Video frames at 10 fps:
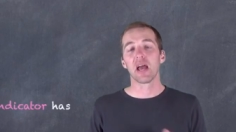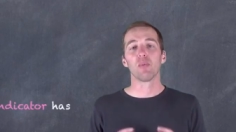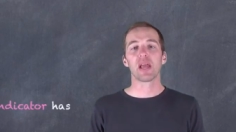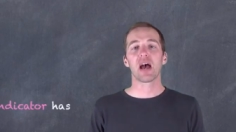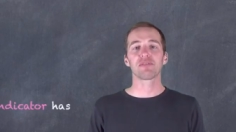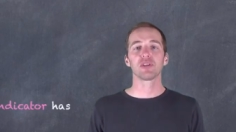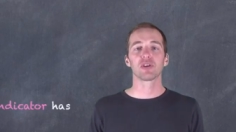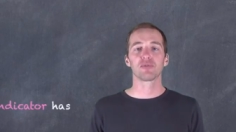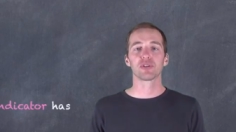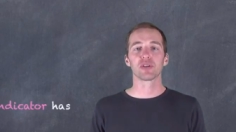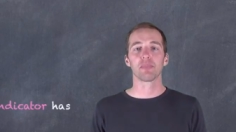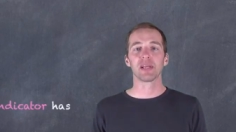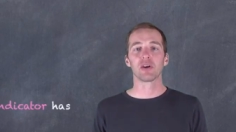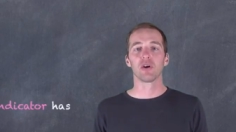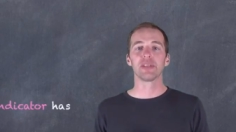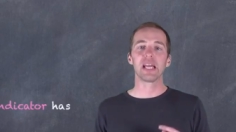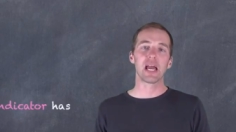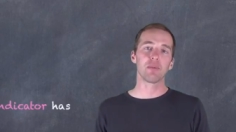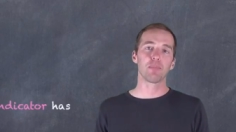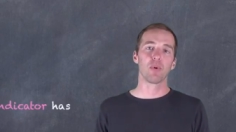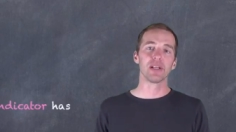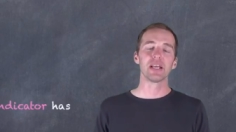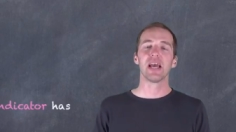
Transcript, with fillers: And we have to look for something called the endpoint.